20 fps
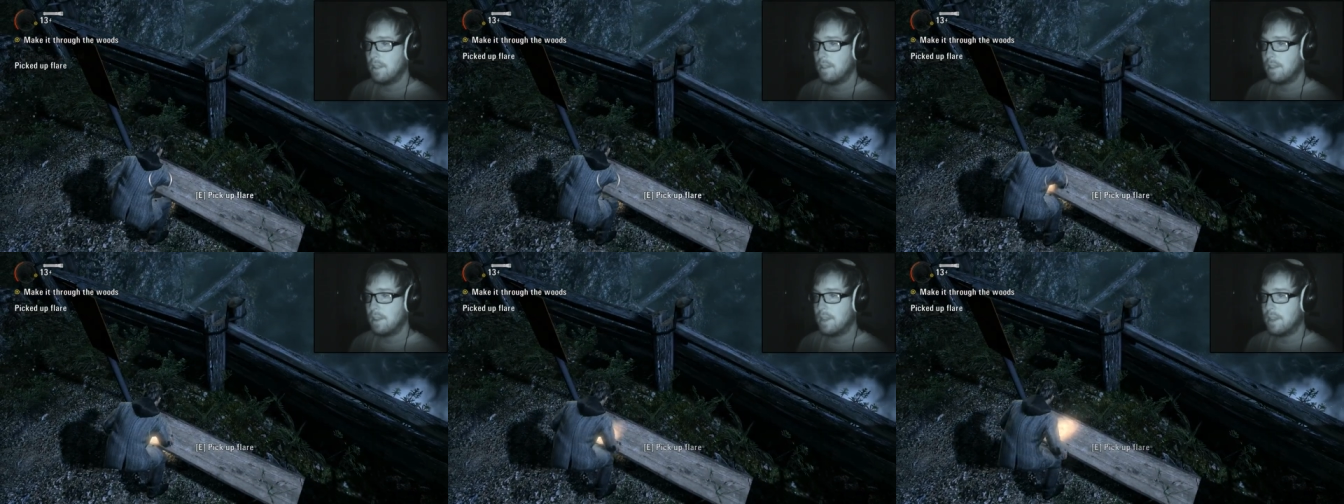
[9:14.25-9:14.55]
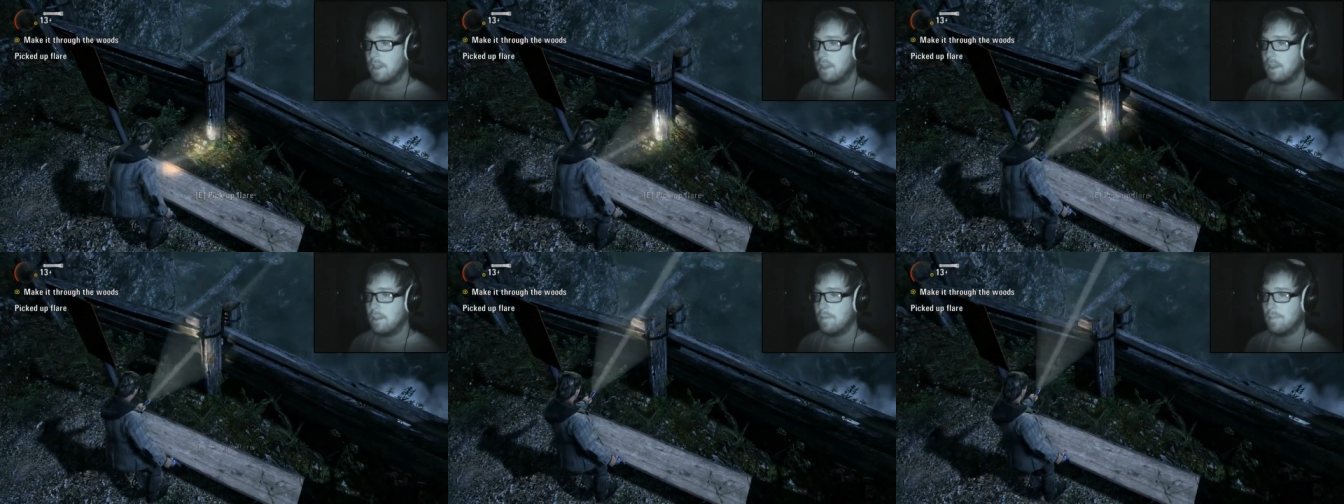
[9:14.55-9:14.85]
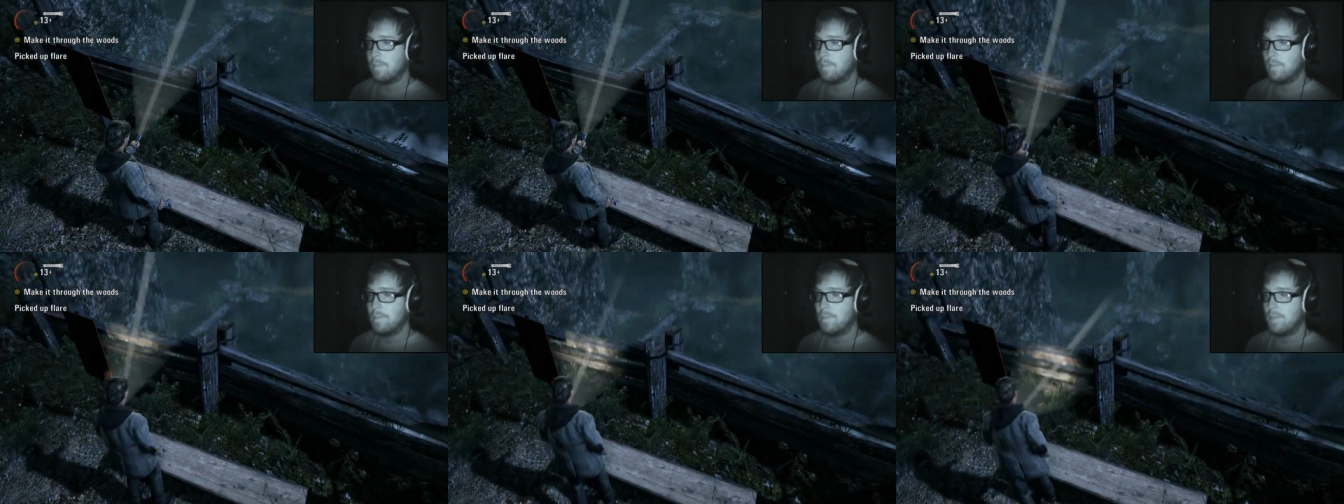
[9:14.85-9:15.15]
Thank you.
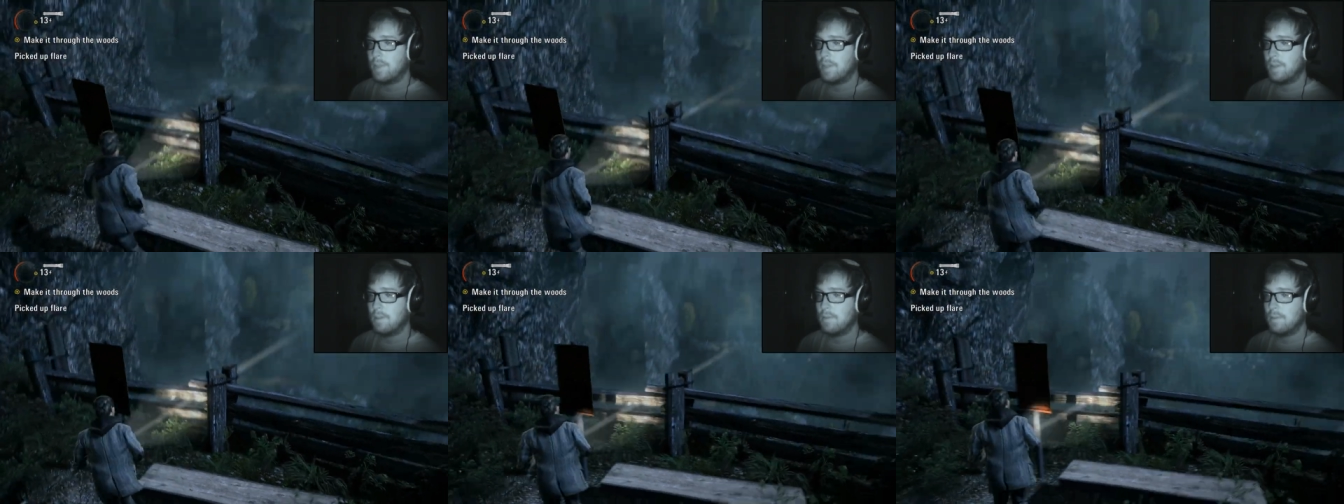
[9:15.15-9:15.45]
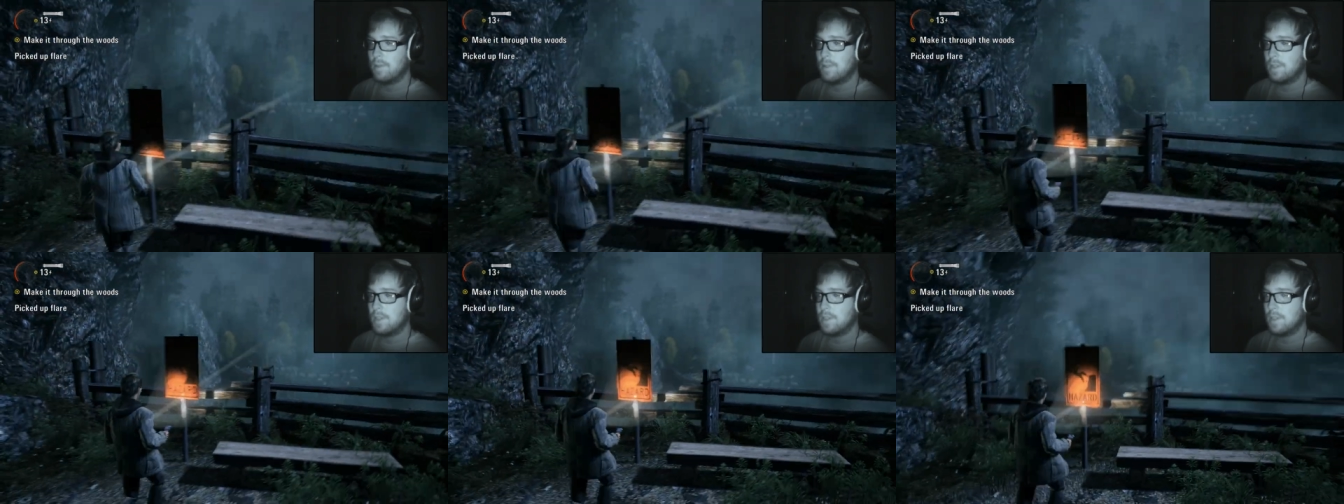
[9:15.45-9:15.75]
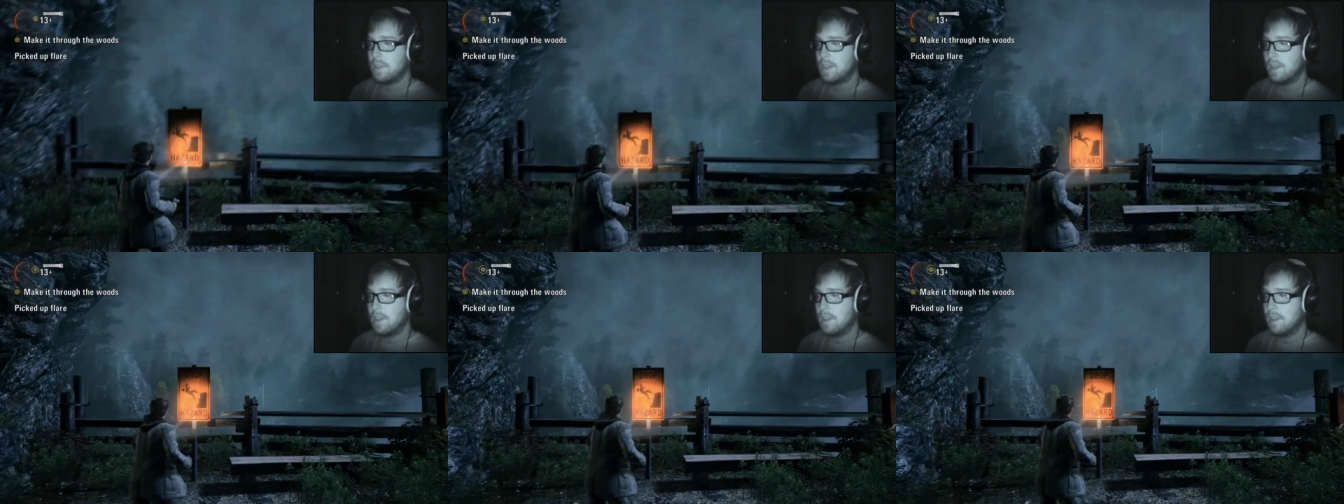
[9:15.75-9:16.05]
What does this
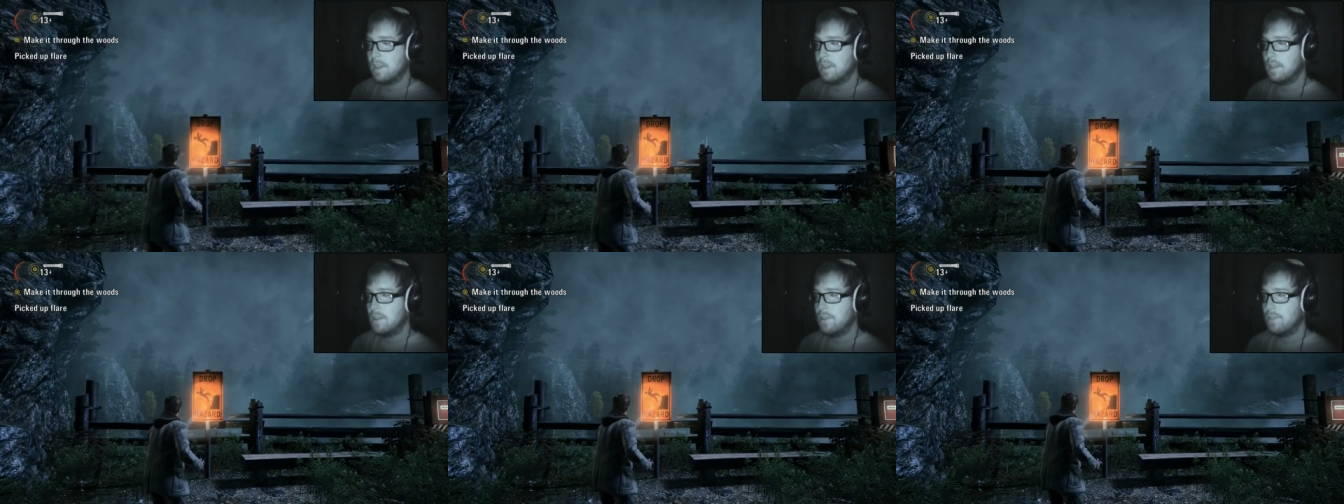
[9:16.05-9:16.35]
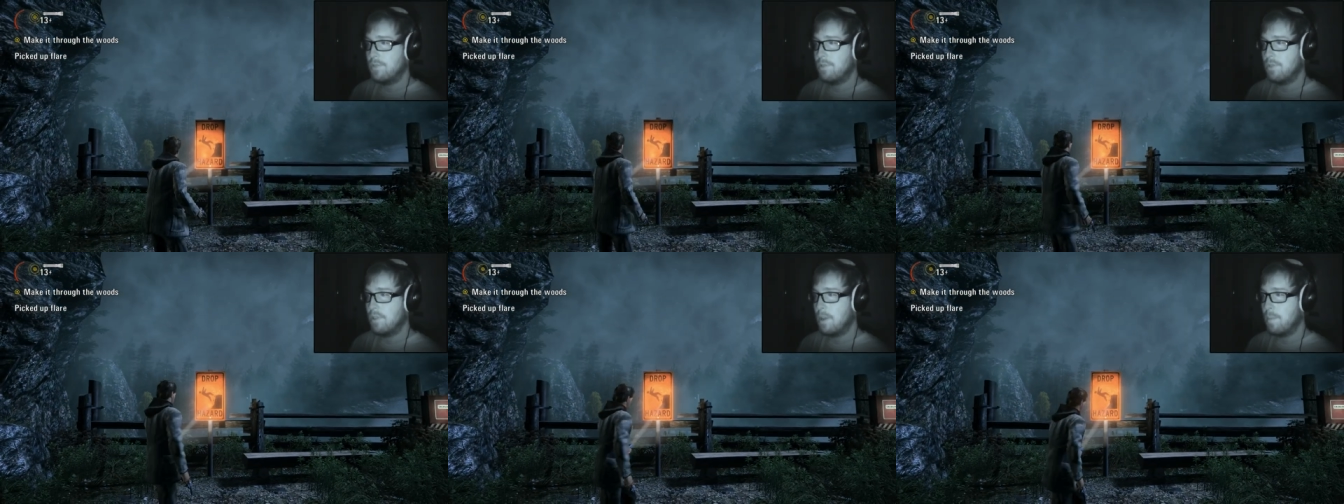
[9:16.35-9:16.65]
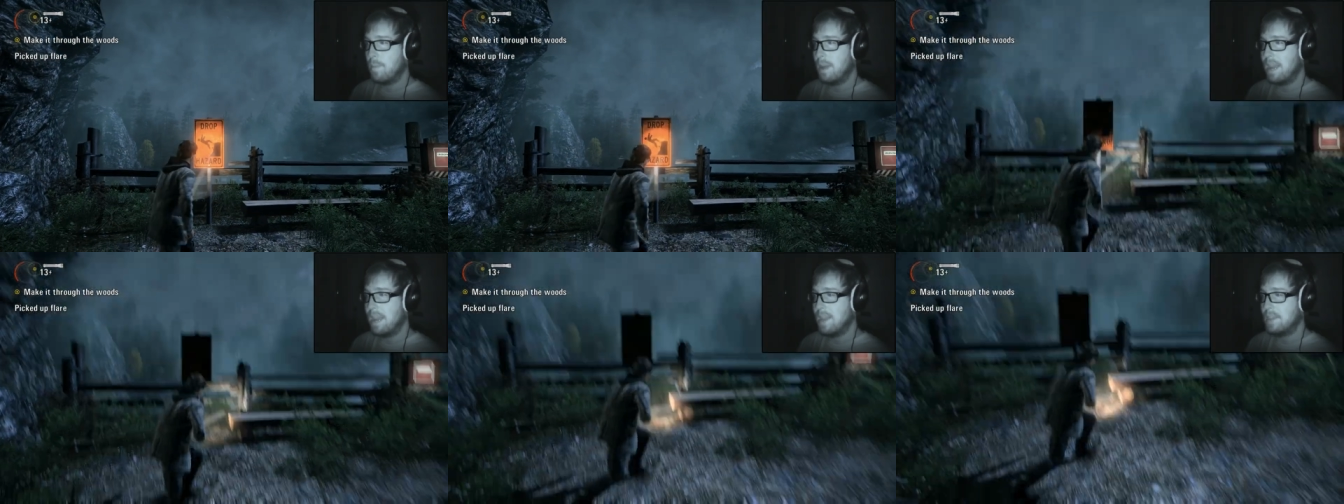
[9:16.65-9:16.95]
say?
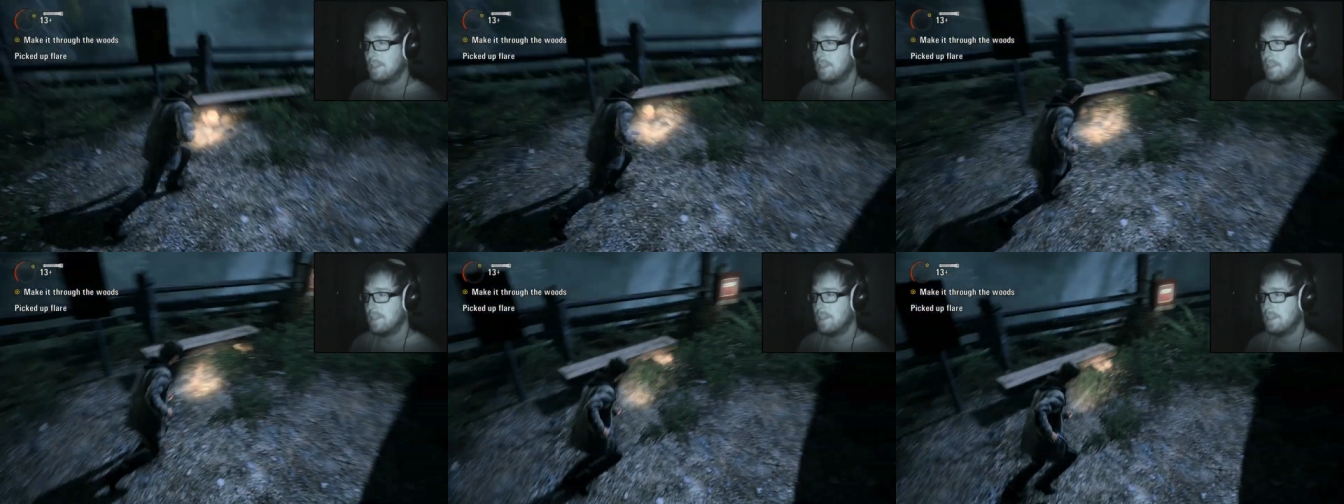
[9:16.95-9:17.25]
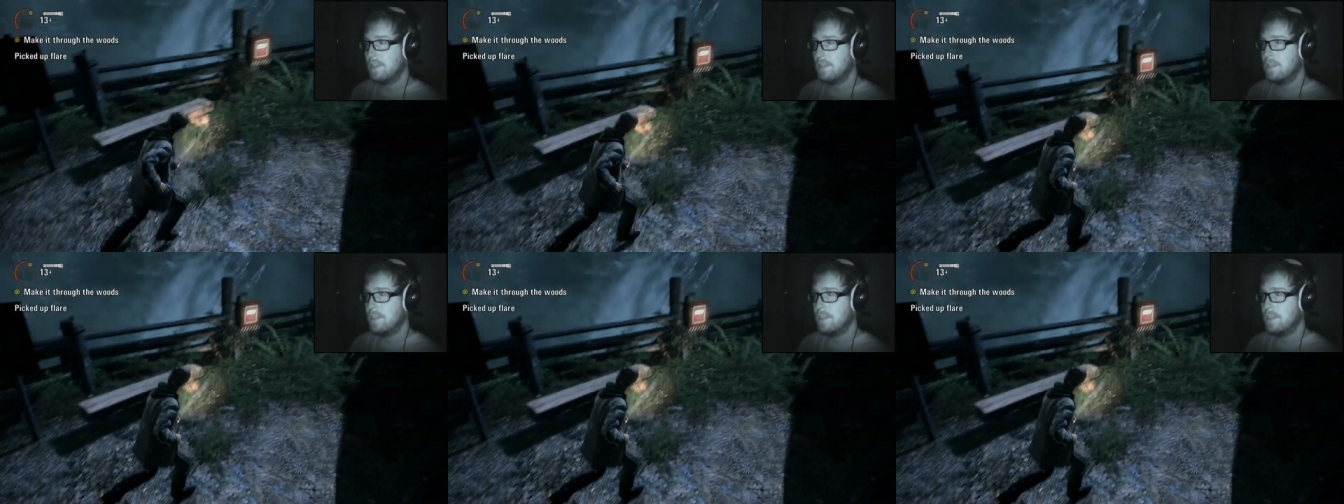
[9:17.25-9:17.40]
Drop hazard.